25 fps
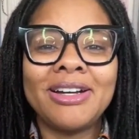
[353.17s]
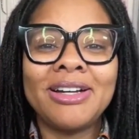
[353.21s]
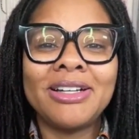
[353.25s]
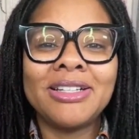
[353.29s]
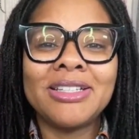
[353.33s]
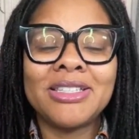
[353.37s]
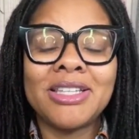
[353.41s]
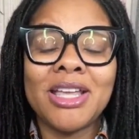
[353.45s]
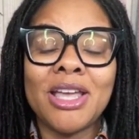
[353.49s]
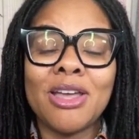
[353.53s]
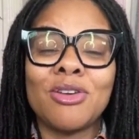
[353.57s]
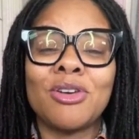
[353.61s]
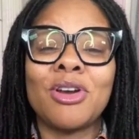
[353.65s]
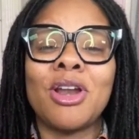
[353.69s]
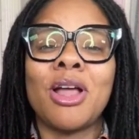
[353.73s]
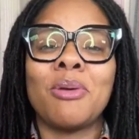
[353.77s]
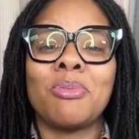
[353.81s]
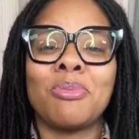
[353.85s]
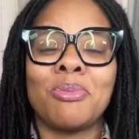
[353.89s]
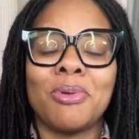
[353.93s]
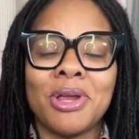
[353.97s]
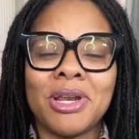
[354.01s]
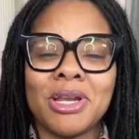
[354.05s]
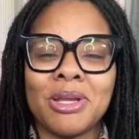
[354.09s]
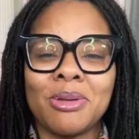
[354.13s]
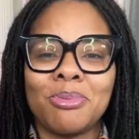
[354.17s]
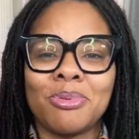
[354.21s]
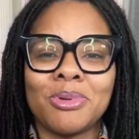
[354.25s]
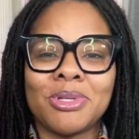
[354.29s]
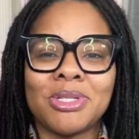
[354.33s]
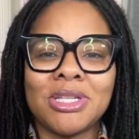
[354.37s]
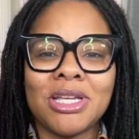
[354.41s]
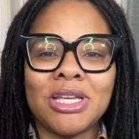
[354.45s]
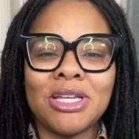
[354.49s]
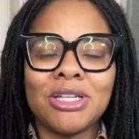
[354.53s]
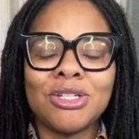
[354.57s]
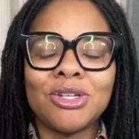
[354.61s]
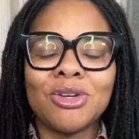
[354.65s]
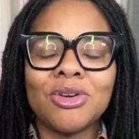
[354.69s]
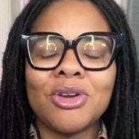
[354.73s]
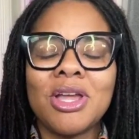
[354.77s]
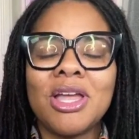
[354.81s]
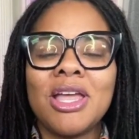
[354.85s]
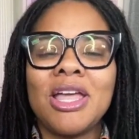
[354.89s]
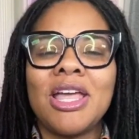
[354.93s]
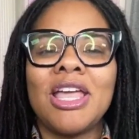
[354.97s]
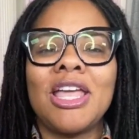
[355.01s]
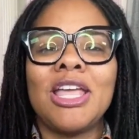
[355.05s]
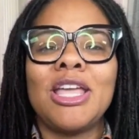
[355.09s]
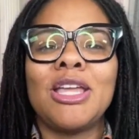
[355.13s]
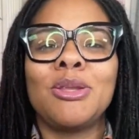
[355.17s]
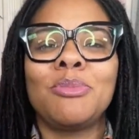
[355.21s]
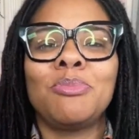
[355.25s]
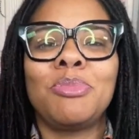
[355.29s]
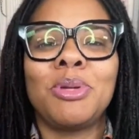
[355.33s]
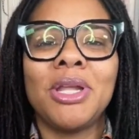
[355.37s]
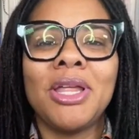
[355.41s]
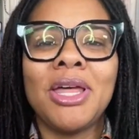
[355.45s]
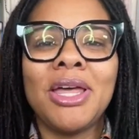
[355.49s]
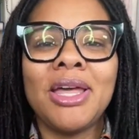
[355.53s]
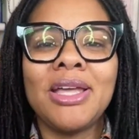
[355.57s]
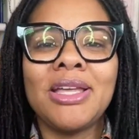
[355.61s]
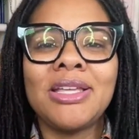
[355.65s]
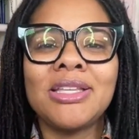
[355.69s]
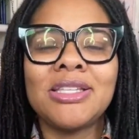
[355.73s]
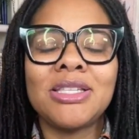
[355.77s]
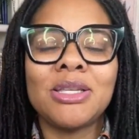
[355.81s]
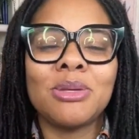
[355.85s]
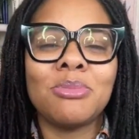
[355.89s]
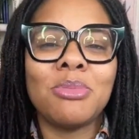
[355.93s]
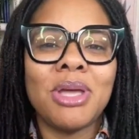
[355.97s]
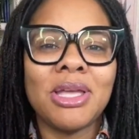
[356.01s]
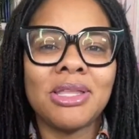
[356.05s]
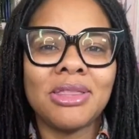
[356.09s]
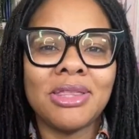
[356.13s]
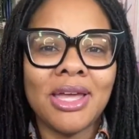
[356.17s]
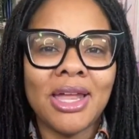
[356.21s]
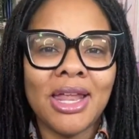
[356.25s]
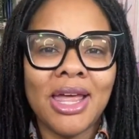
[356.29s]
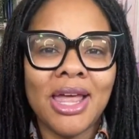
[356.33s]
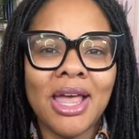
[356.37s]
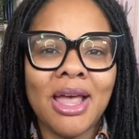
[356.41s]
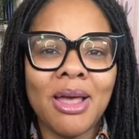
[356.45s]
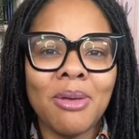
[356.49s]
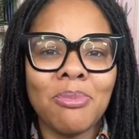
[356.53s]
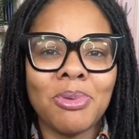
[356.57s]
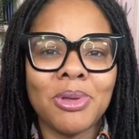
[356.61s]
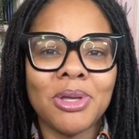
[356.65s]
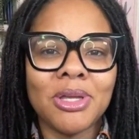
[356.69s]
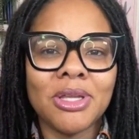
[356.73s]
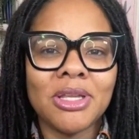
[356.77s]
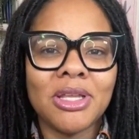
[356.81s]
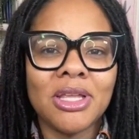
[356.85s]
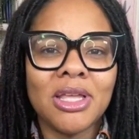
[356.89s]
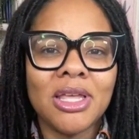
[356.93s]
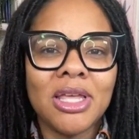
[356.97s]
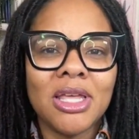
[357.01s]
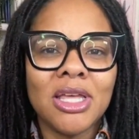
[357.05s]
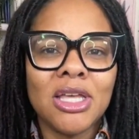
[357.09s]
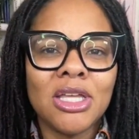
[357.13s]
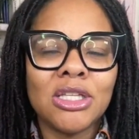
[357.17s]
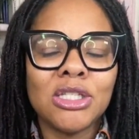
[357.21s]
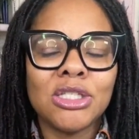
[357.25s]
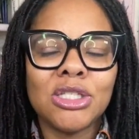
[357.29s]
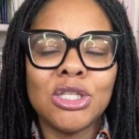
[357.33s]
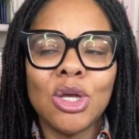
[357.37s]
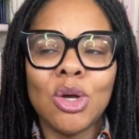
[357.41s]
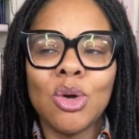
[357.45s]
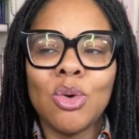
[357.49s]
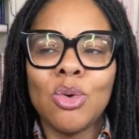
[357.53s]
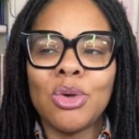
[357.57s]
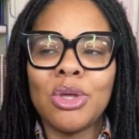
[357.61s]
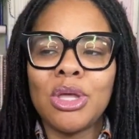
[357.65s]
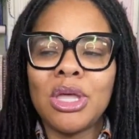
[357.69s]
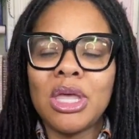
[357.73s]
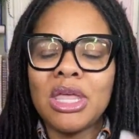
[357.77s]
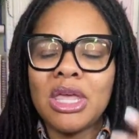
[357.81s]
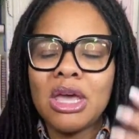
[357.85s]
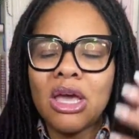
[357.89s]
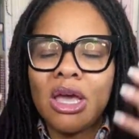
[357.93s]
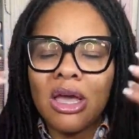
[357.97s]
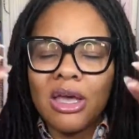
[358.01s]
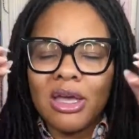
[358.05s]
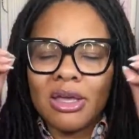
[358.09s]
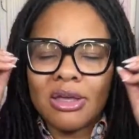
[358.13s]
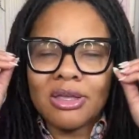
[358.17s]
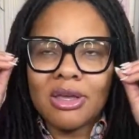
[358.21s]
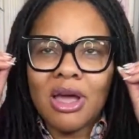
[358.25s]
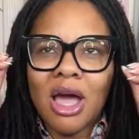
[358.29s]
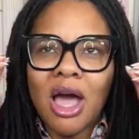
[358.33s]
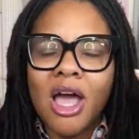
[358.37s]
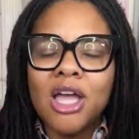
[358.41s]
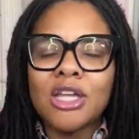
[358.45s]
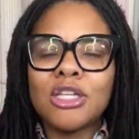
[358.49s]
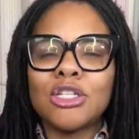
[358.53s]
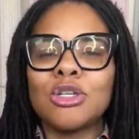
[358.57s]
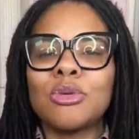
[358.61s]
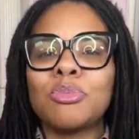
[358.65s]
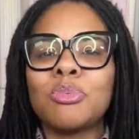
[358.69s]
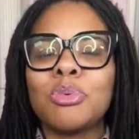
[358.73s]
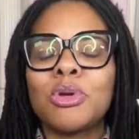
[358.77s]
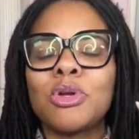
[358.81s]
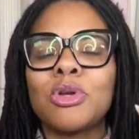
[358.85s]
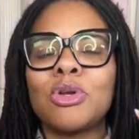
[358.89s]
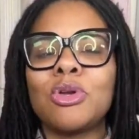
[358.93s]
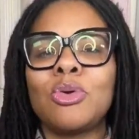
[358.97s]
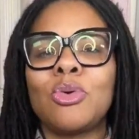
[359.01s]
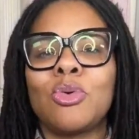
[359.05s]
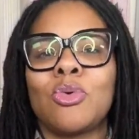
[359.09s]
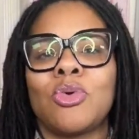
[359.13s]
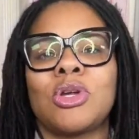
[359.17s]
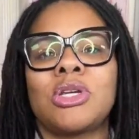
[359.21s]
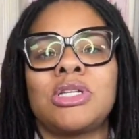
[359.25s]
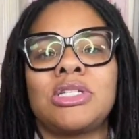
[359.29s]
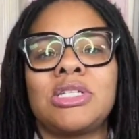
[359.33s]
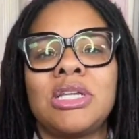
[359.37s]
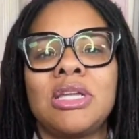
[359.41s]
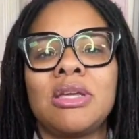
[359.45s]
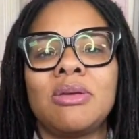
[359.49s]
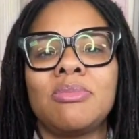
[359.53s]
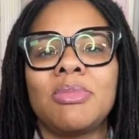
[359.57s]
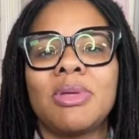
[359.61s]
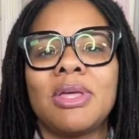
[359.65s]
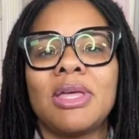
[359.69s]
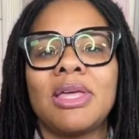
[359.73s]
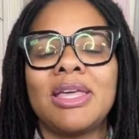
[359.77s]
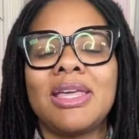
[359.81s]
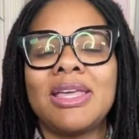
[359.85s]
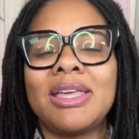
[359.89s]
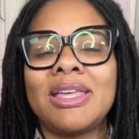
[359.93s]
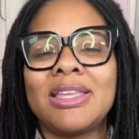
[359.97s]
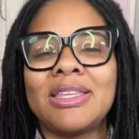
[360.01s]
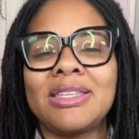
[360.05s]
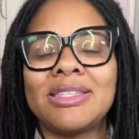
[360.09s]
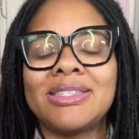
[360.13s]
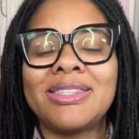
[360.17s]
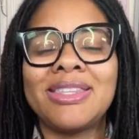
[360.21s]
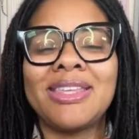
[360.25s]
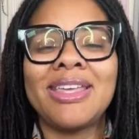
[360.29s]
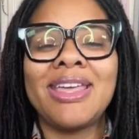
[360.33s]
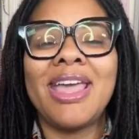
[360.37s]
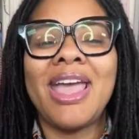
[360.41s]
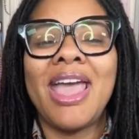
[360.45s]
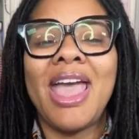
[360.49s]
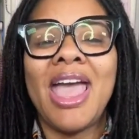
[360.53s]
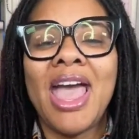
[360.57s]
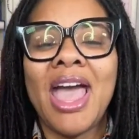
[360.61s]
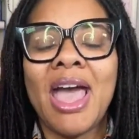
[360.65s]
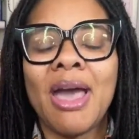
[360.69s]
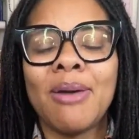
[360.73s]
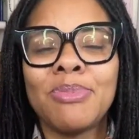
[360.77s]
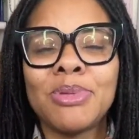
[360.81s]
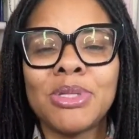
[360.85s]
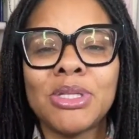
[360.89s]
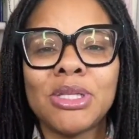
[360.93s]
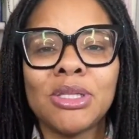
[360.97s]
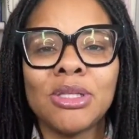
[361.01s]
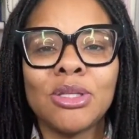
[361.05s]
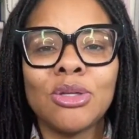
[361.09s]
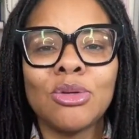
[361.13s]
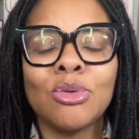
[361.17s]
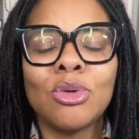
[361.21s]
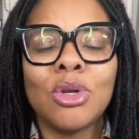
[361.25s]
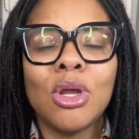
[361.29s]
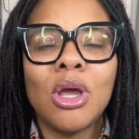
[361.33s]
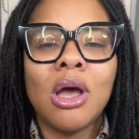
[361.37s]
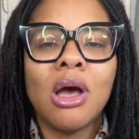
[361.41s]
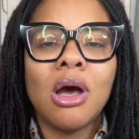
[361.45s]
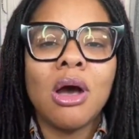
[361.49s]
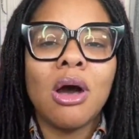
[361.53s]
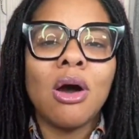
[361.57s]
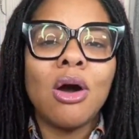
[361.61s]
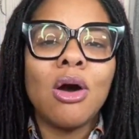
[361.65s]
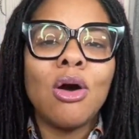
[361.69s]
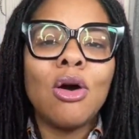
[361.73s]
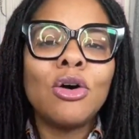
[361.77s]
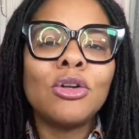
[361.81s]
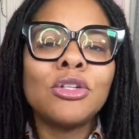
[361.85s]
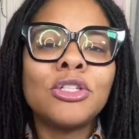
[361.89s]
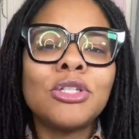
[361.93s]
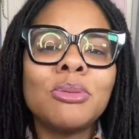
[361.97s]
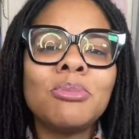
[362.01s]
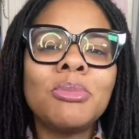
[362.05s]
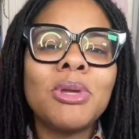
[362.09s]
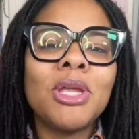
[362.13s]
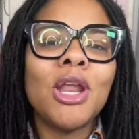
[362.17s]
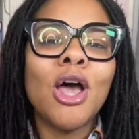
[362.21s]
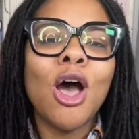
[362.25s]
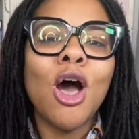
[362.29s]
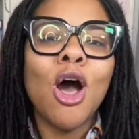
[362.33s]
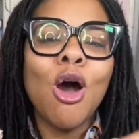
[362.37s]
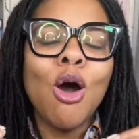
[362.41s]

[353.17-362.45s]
standard operating procedure, in place to make that happen. So entrepreneurship is the absolute ultimate